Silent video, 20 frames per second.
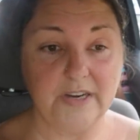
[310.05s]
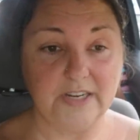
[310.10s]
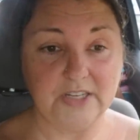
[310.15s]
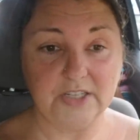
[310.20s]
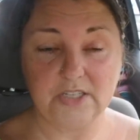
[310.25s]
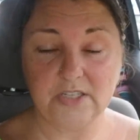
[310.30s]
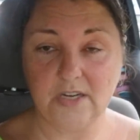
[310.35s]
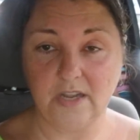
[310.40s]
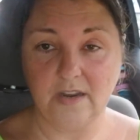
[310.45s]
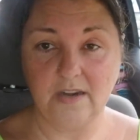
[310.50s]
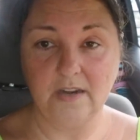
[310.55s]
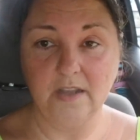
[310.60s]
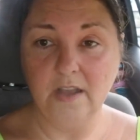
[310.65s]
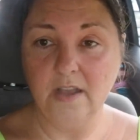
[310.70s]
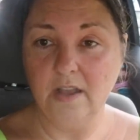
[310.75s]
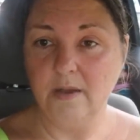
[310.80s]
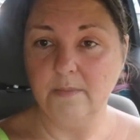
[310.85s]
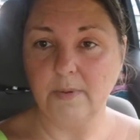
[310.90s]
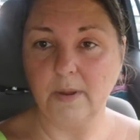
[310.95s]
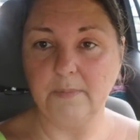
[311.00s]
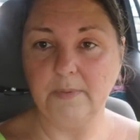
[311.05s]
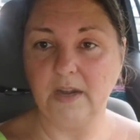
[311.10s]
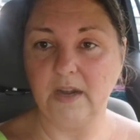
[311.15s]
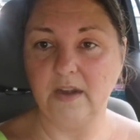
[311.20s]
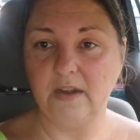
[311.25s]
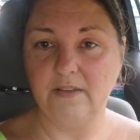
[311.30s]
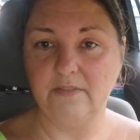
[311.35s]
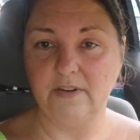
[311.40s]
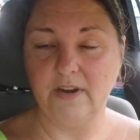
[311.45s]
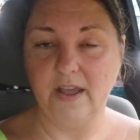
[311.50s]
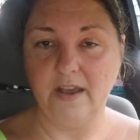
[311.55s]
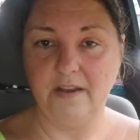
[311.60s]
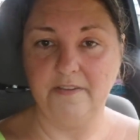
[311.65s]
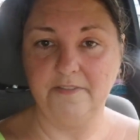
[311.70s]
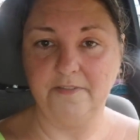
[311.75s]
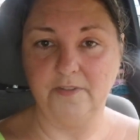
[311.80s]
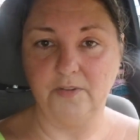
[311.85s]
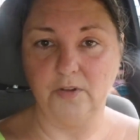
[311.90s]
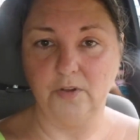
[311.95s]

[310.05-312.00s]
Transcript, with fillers: It's not, probably not even half full,